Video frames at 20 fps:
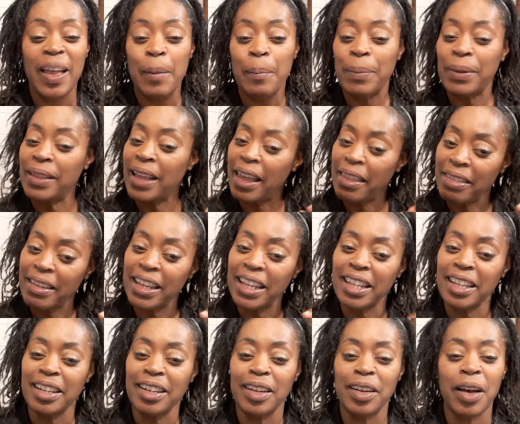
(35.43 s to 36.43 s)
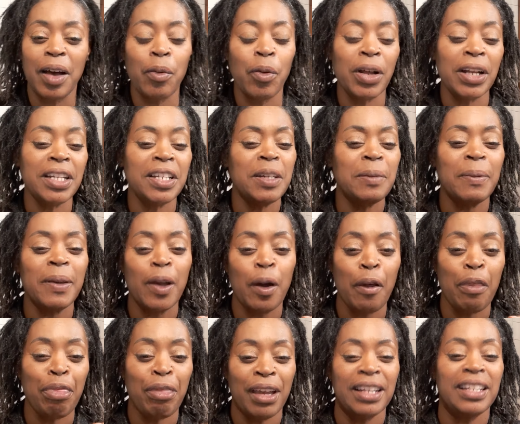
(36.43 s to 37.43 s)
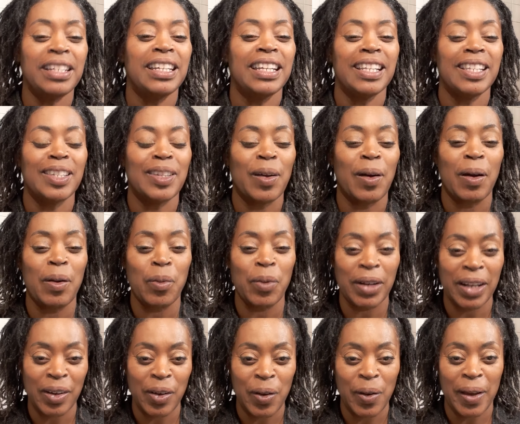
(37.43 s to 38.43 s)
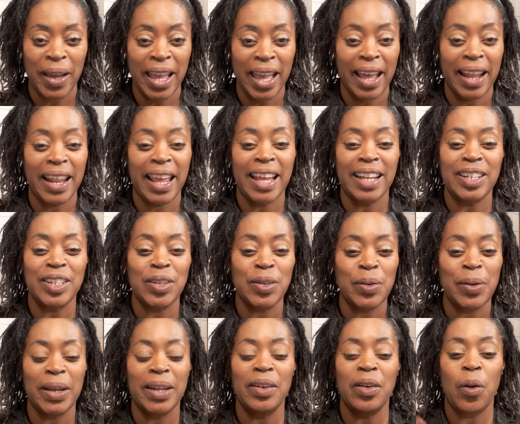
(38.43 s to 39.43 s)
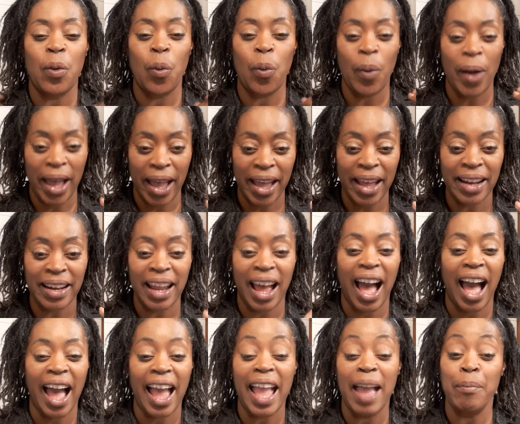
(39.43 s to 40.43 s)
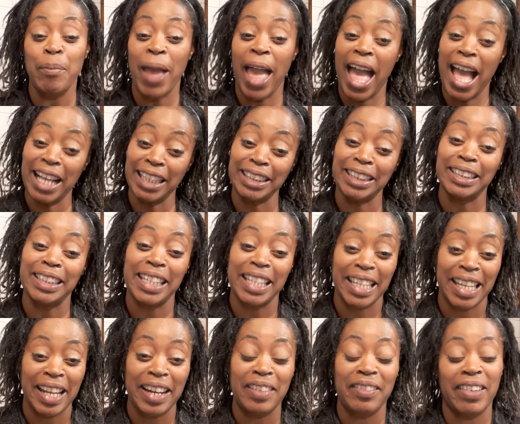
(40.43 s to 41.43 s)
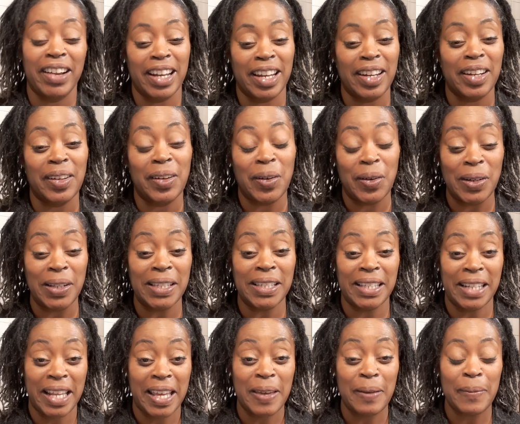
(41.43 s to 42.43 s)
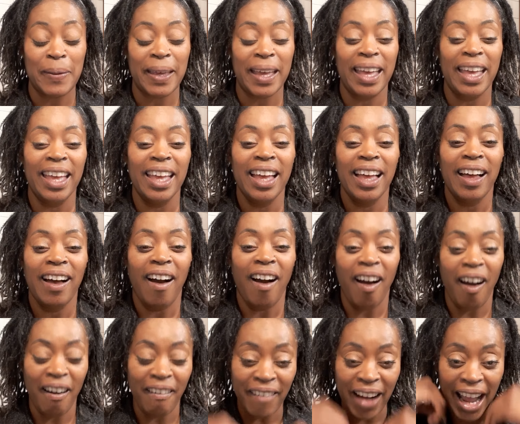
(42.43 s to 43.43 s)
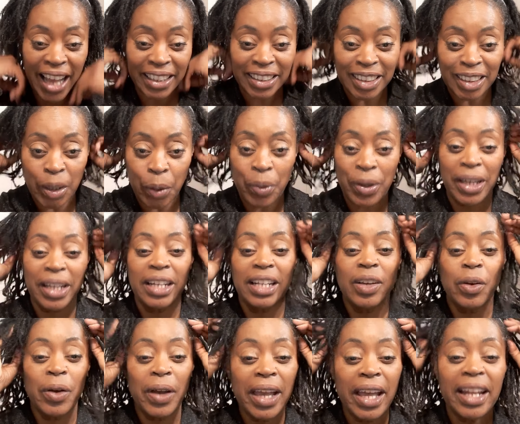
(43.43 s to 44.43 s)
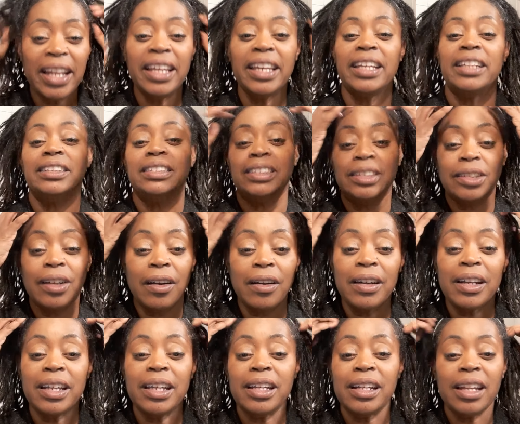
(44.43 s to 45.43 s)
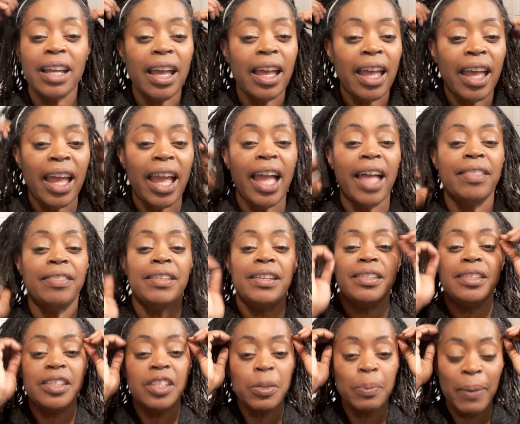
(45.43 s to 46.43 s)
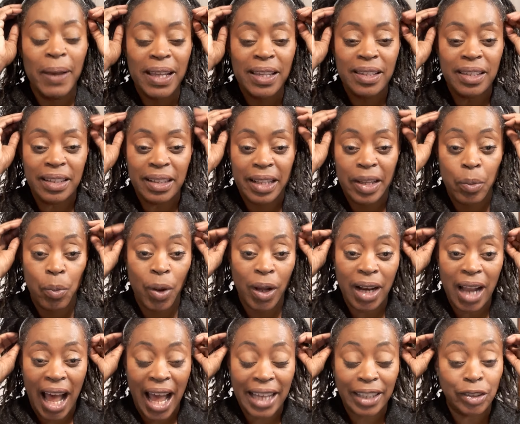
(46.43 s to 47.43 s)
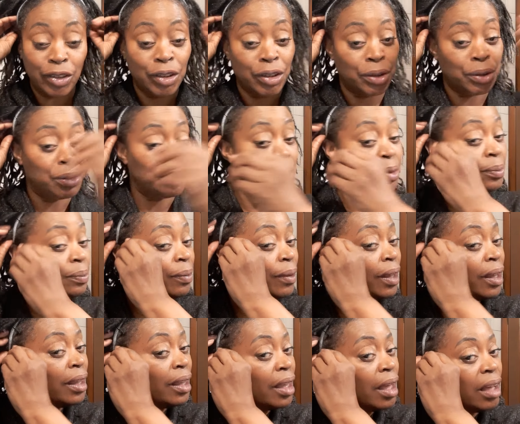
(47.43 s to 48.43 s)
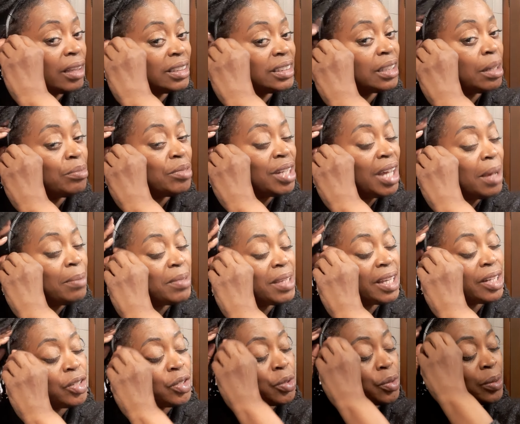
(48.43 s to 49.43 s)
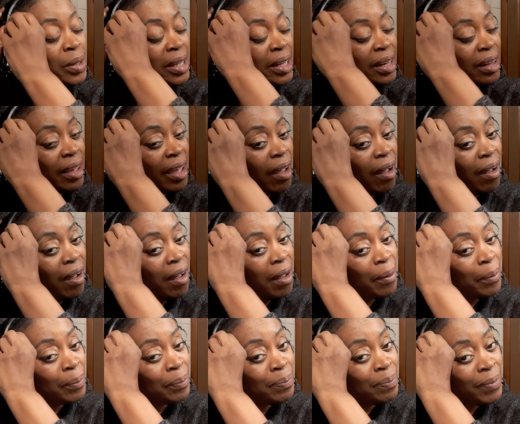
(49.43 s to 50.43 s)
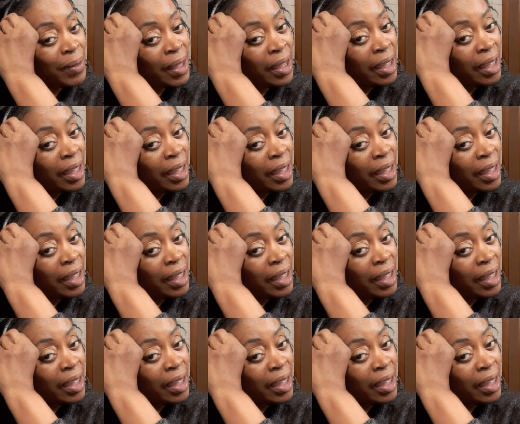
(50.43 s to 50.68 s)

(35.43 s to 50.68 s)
but I think, you know, I want it to be authentic. So I want to go ahead and do it when I am actually getting ready to go to sleep. All right, so we're going to go ahead and get started. And this is basically what I do. Sometimes I do it um,